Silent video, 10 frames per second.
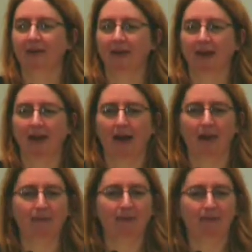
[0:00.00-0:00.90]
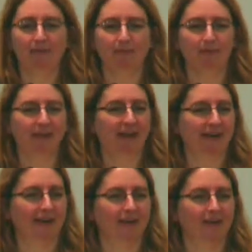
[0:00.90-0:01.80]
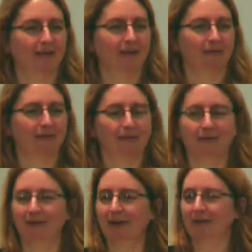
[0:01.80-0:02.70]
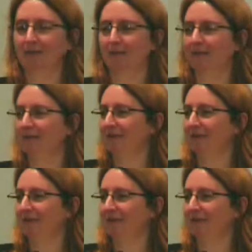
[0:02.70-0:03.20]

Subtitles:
How many people do that now? You got your phone,